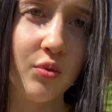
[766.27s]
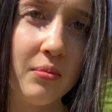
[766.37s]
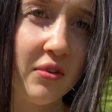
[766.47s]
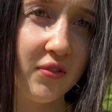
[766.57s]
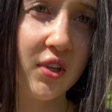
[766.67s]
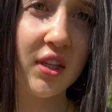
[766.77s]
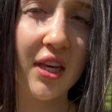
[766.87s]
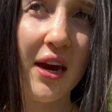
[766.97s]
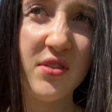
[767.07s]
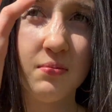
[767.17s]
women feel like they
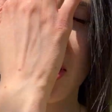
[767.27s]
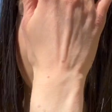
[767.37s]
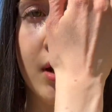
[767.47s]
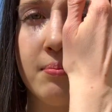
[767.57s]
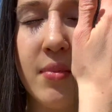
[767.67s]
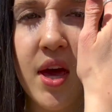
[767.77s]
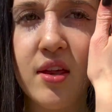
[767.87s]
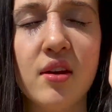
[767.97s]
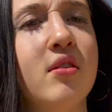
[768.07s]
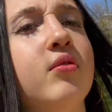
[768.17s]
have to become
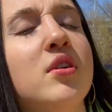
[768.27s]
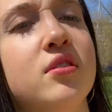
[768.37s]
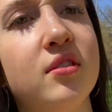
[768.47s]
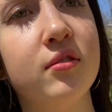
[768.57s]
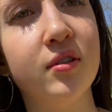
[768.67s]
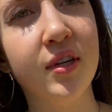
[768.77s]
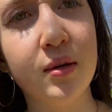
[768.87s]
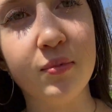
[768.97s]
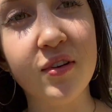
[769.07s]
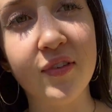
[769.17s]
men in order to
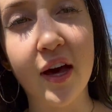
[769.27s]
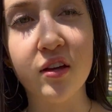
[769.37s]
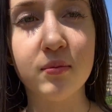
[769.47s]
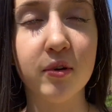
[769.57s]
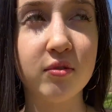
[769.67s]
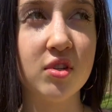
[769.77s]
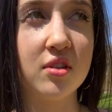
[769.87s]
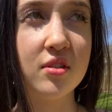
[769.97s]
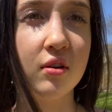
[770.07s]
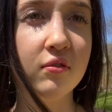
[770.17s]
be valuable, which is
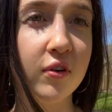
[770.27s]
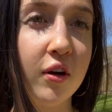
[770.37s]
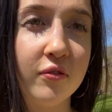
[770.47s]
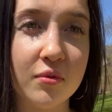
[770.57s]
so far from